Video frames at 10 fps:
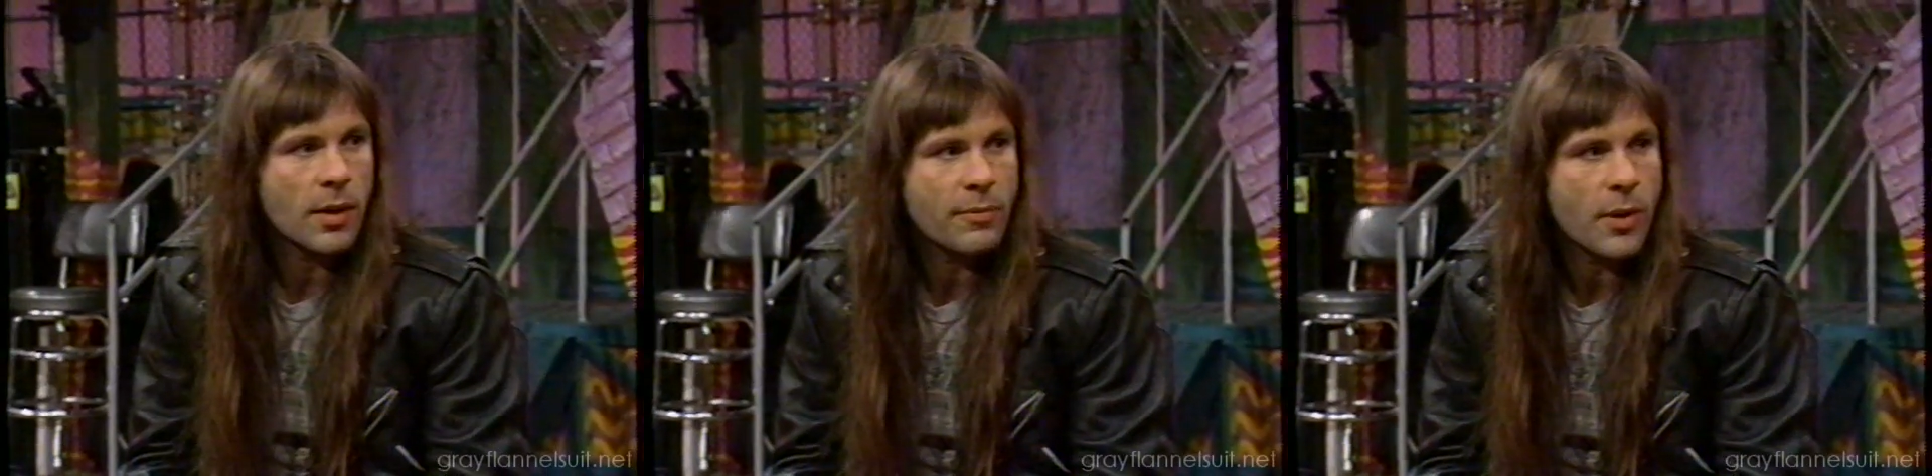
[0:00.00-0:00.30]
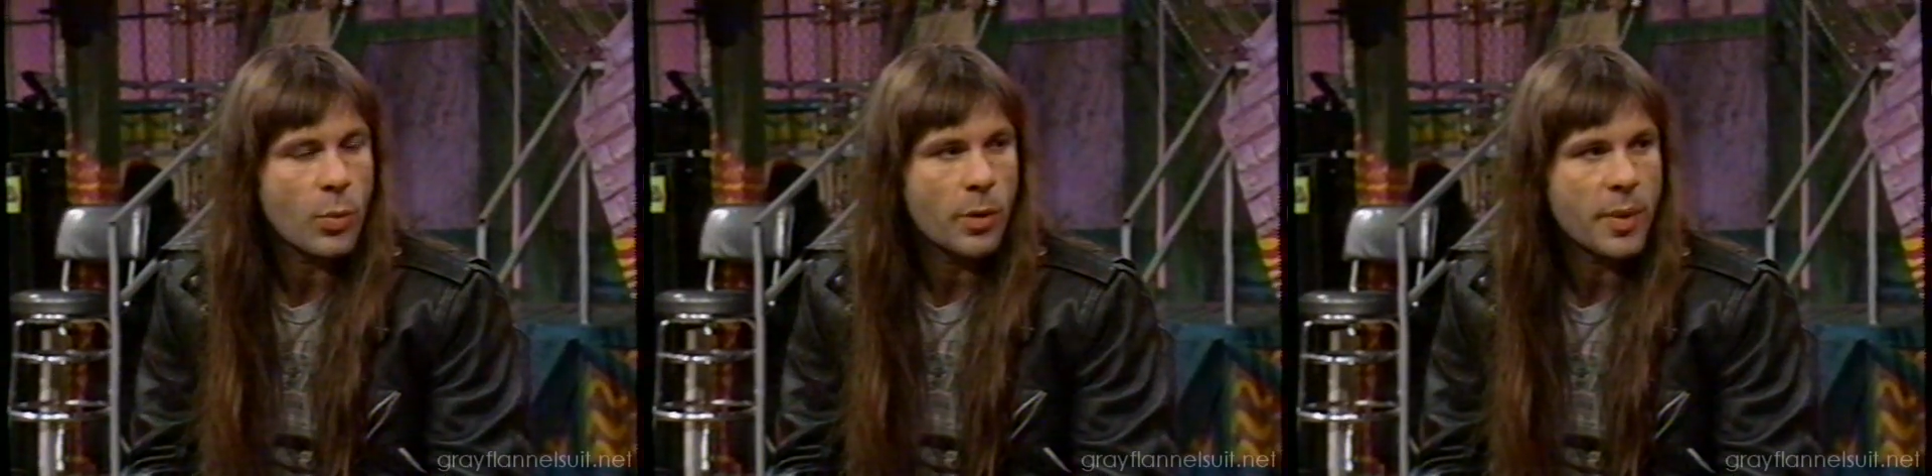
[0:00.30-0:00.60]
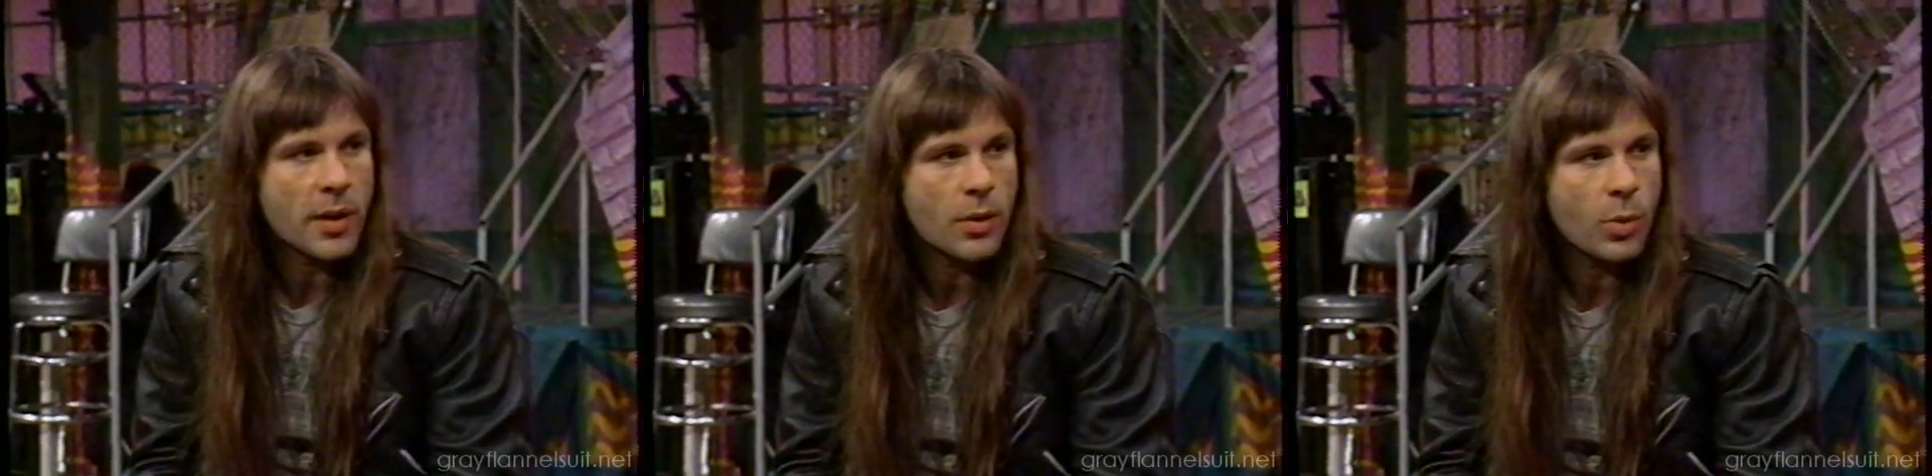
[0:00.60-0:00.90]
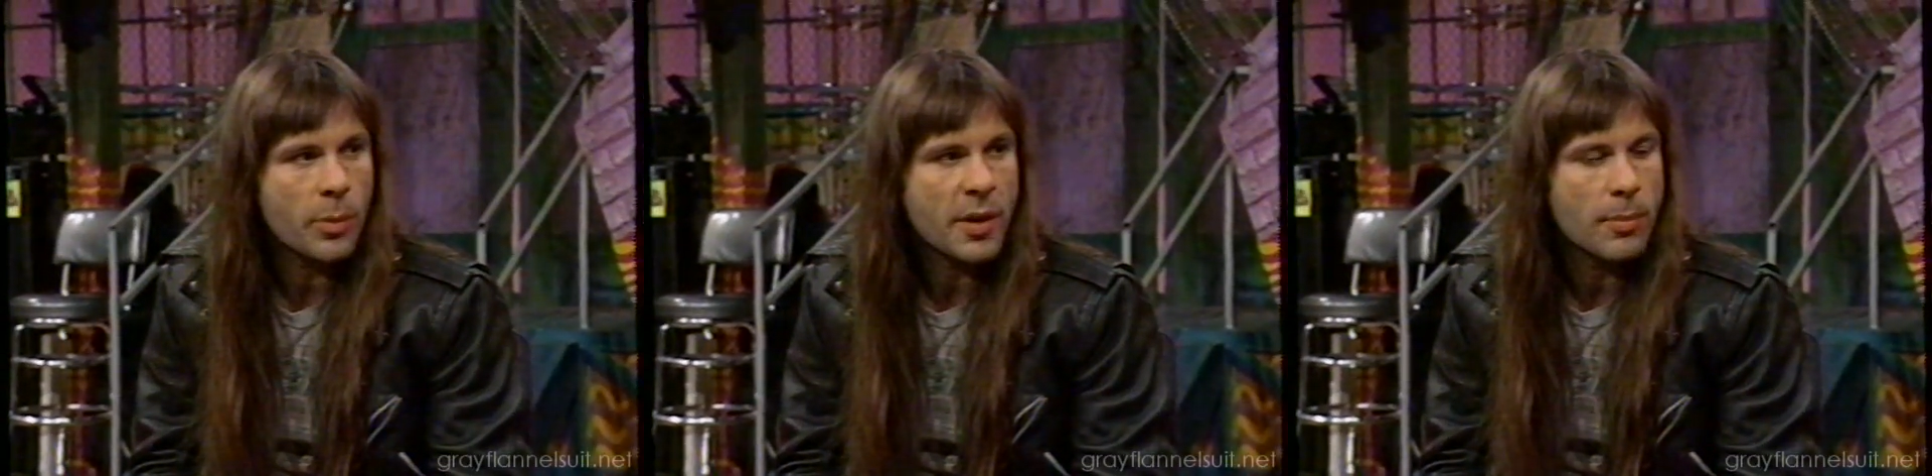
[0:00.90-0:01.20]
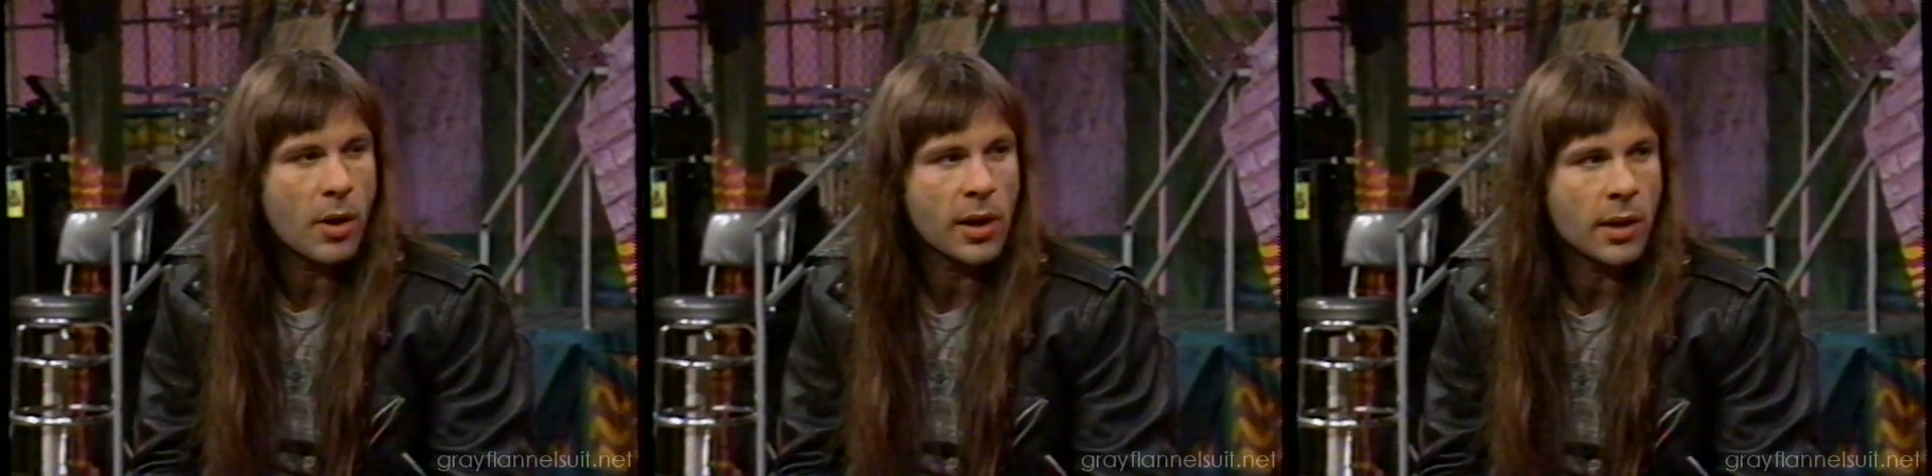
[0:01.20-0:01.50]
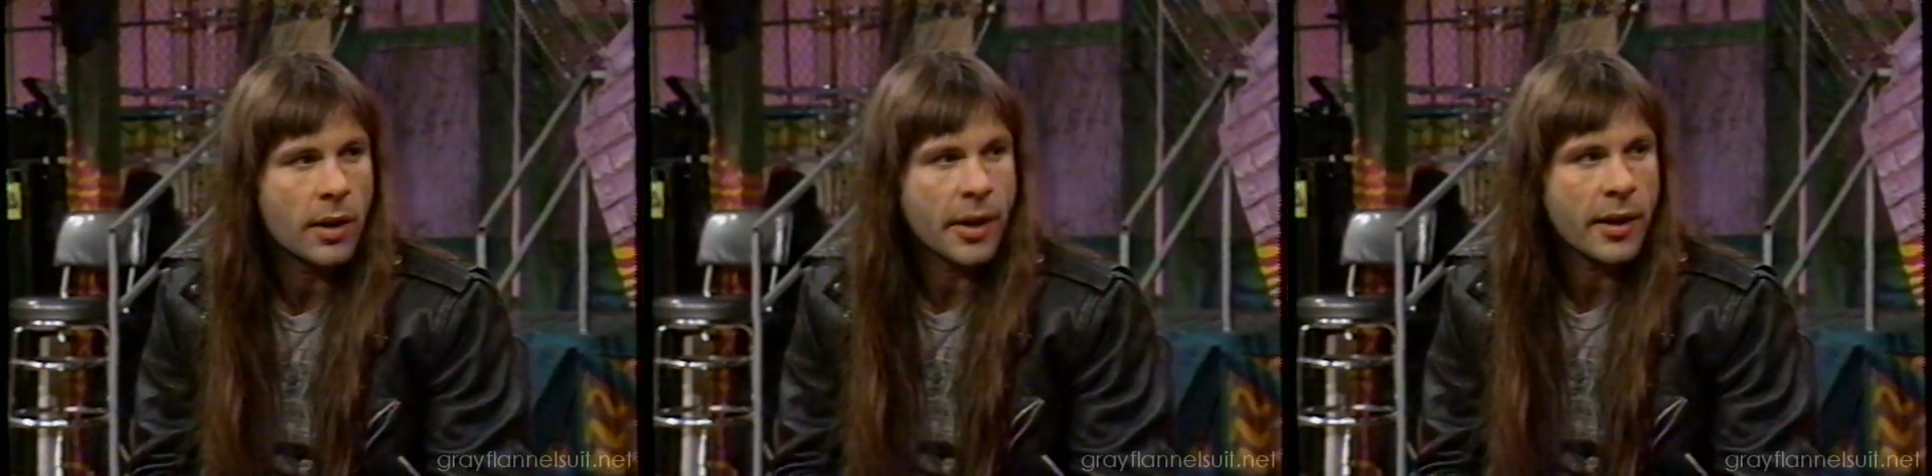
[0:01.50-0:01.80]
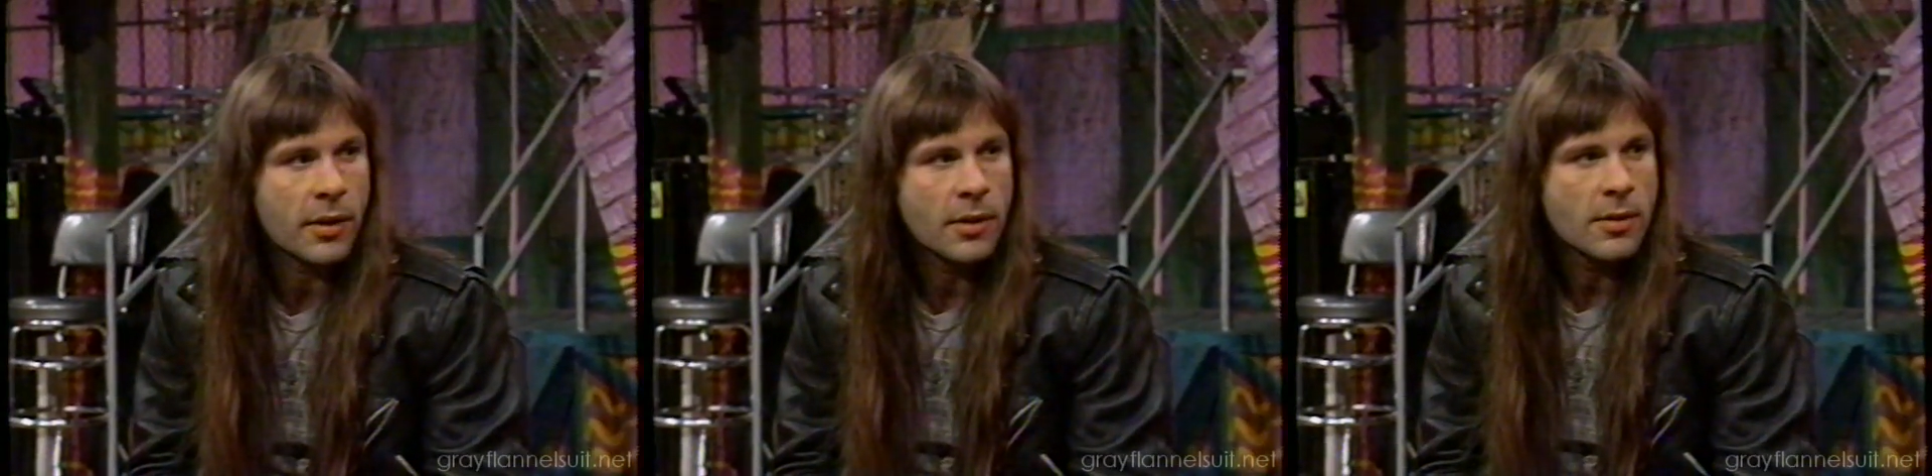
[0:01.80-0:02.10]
In fact, we'll be a mile high,